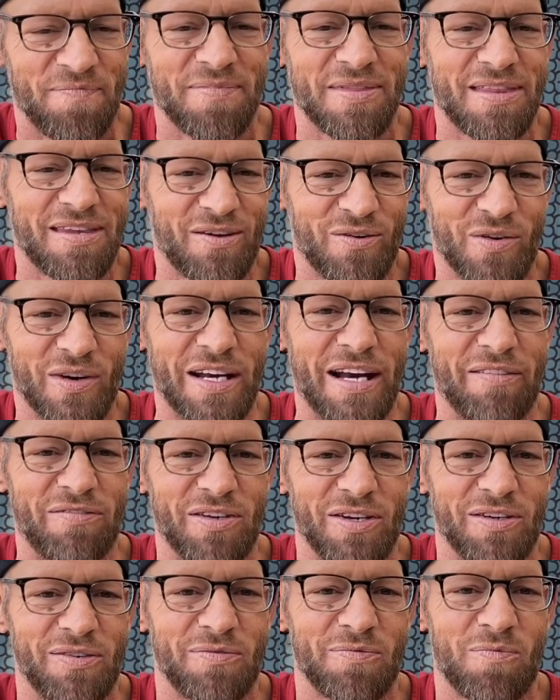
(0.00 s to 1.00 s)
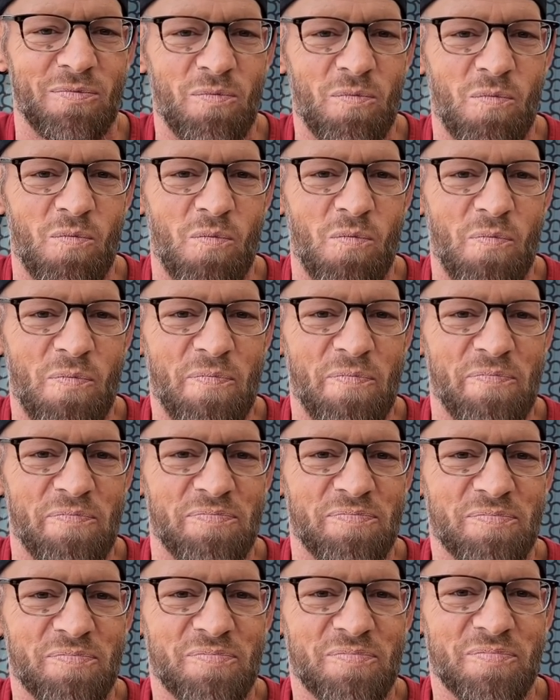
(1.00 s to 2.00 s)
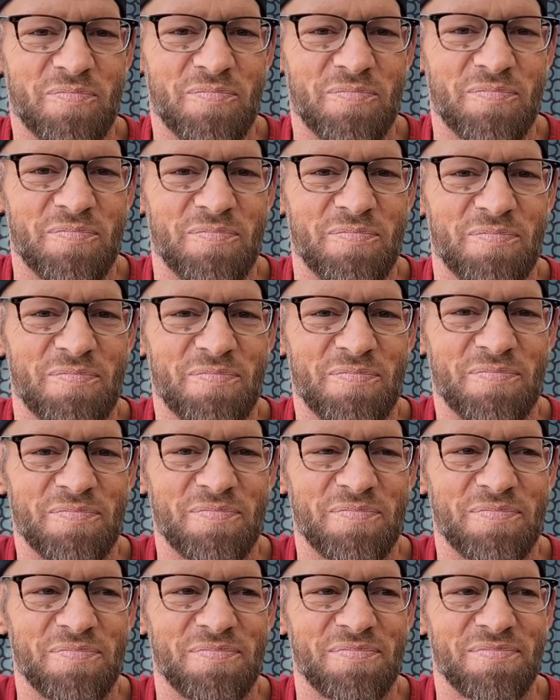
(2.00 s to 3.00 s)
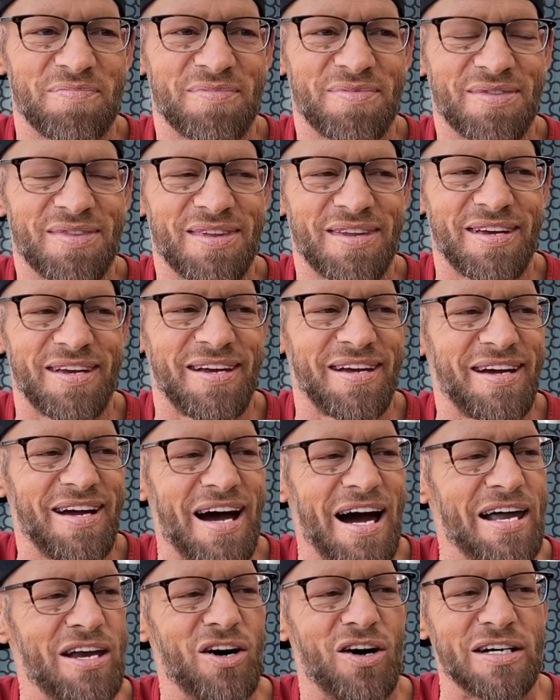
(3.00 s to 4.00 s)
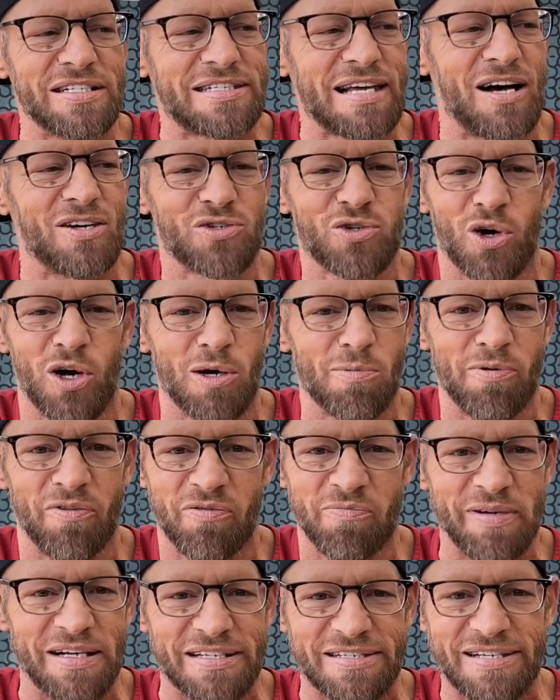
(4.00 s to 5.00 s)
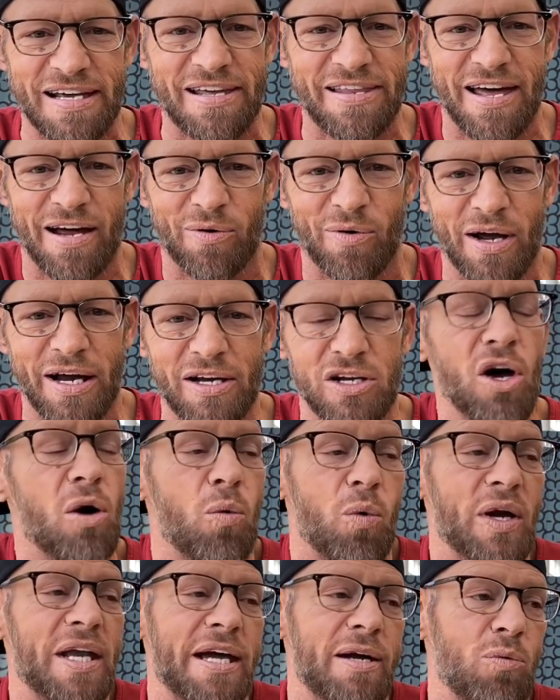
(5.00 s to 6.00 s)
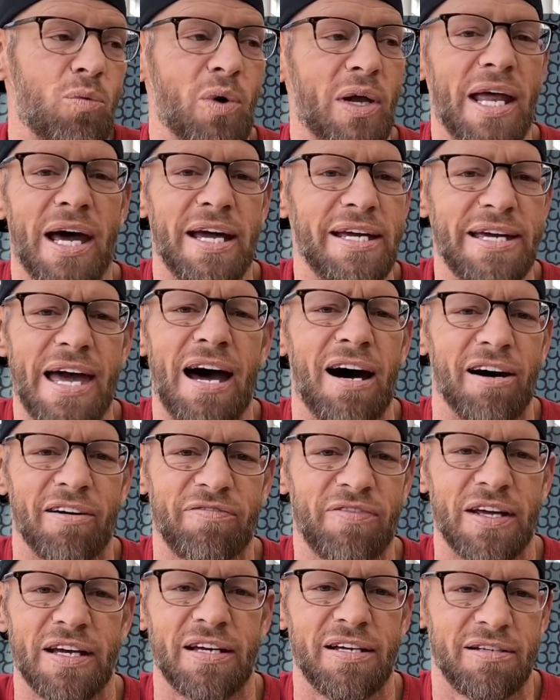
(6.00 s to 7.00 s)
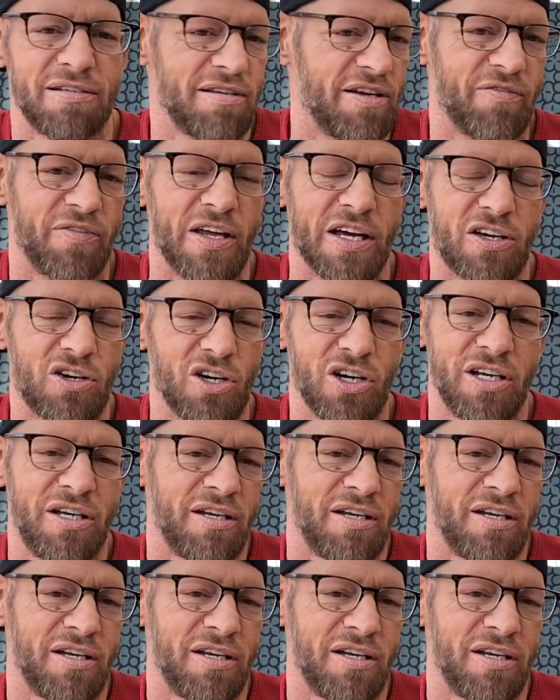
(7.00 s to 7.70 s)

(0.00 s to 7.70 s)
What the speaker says: Not even classic physique, maybe physique? Is it something you can... I know, it sounds horrible for me to say that, right? No, would I? Yeah, if they could.